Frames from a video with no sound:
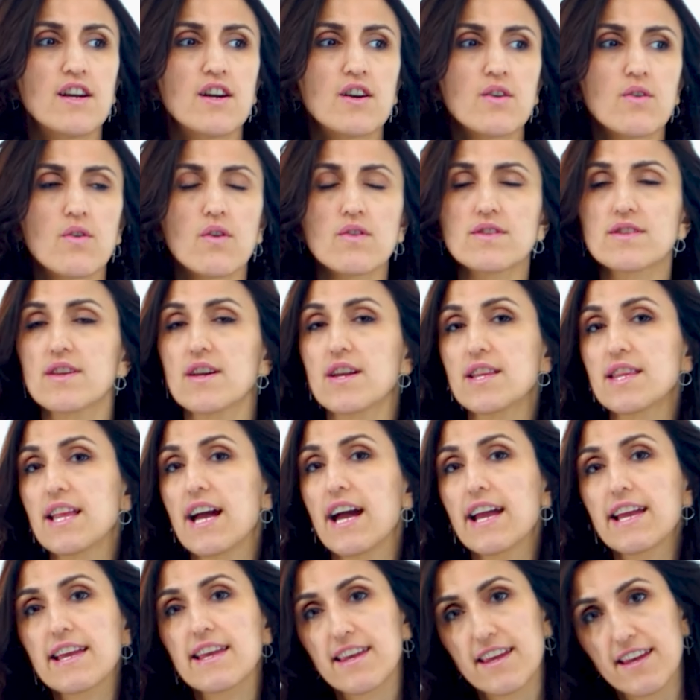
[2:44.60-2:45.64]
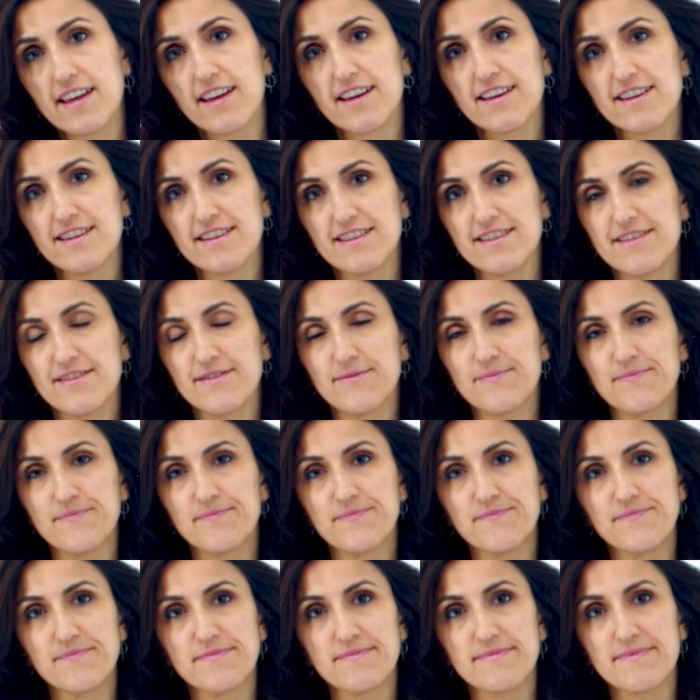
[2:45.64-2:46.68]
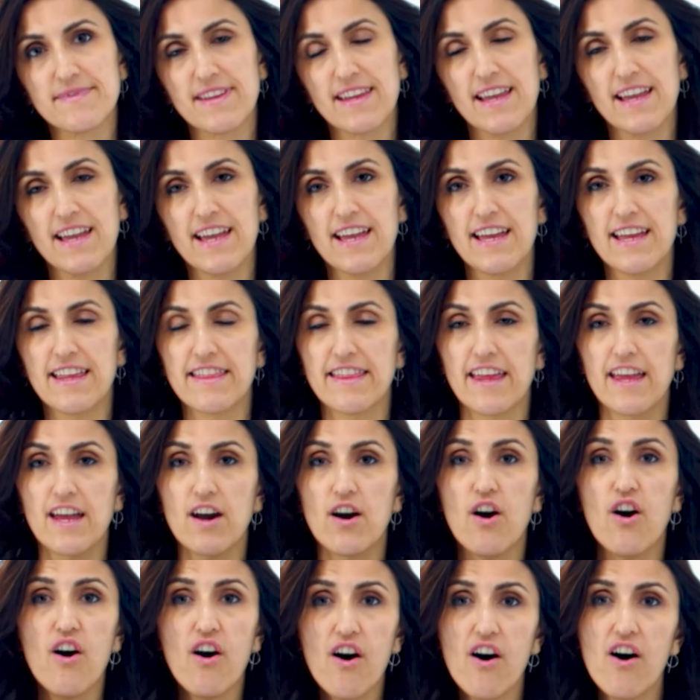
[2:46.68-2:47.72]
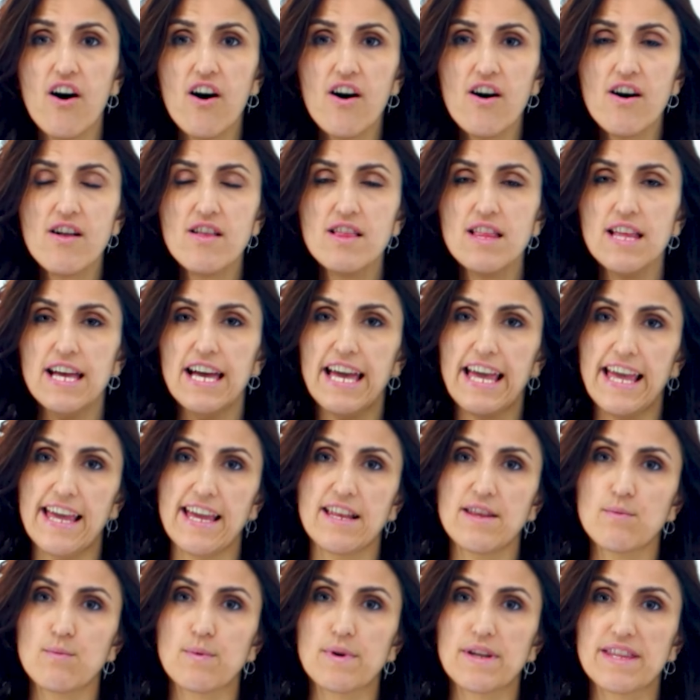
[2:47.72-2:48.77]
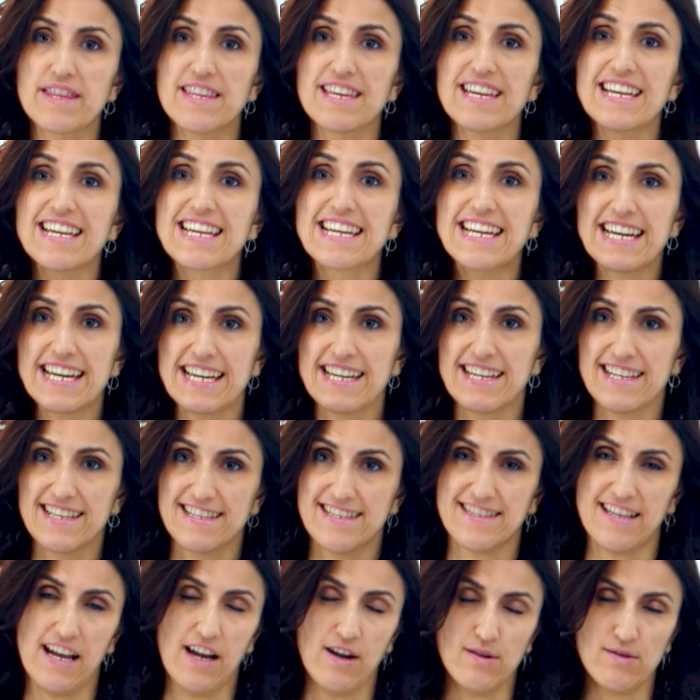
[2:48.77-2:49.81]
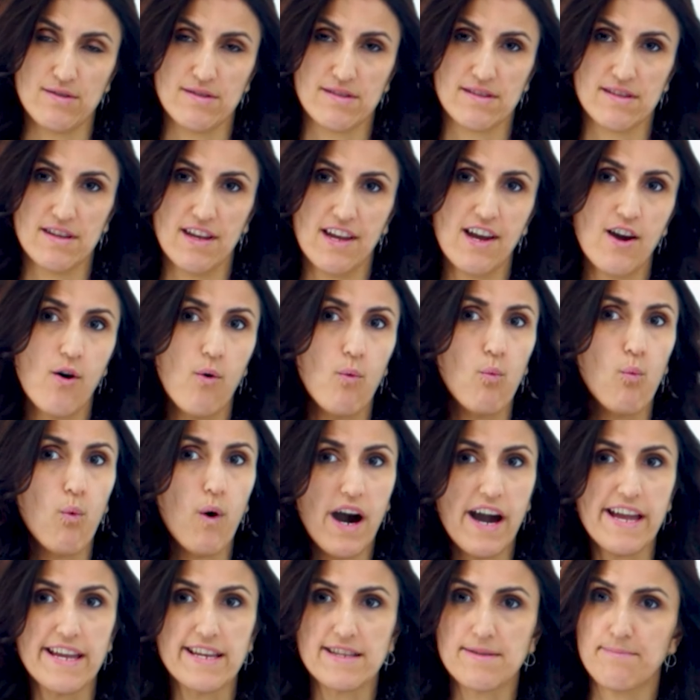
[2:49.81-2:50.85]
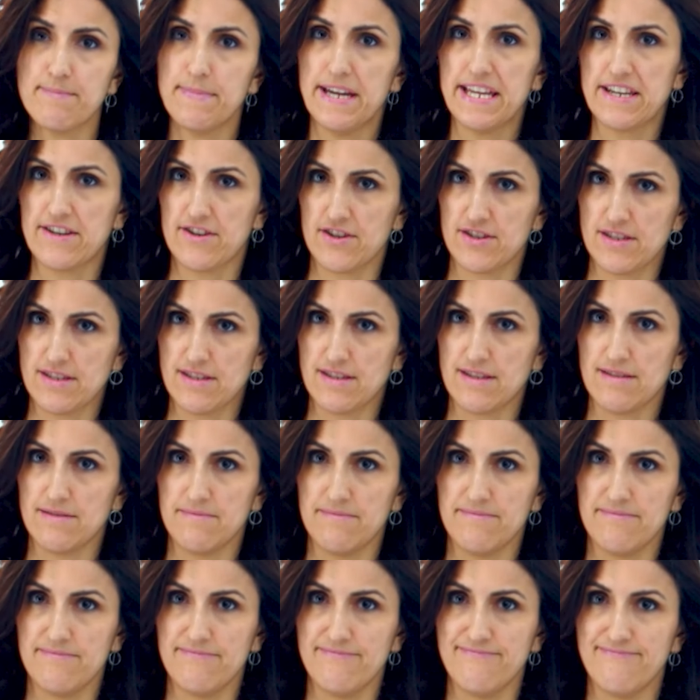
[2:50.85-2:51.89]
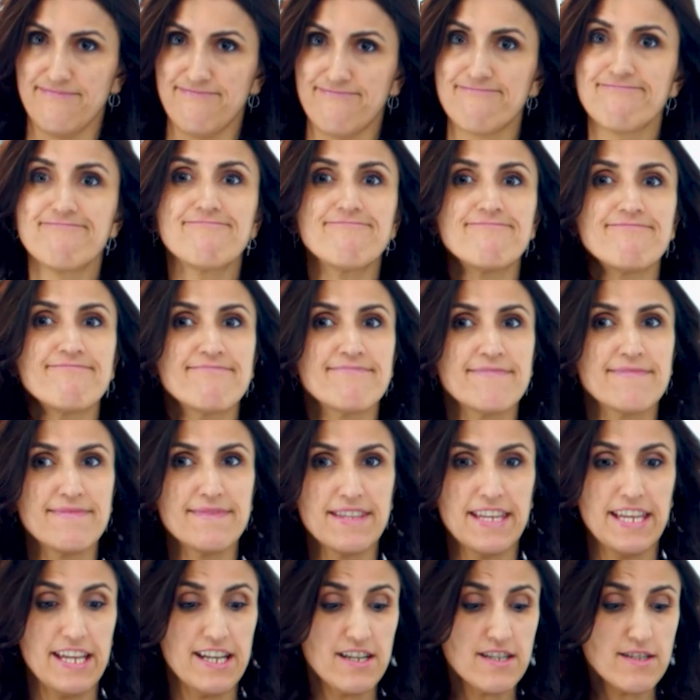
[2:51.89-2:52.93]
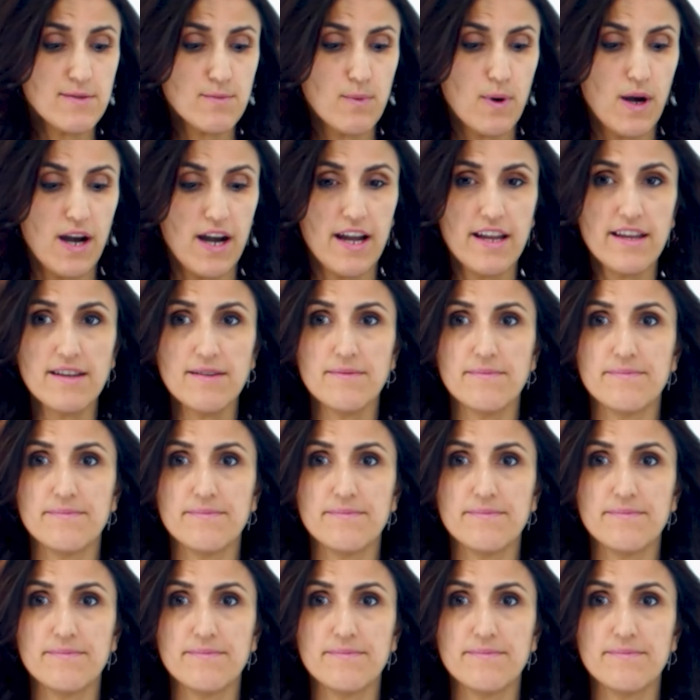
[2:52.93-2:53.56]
kozaynak. They all end with k sound. Why it matters? Here's why.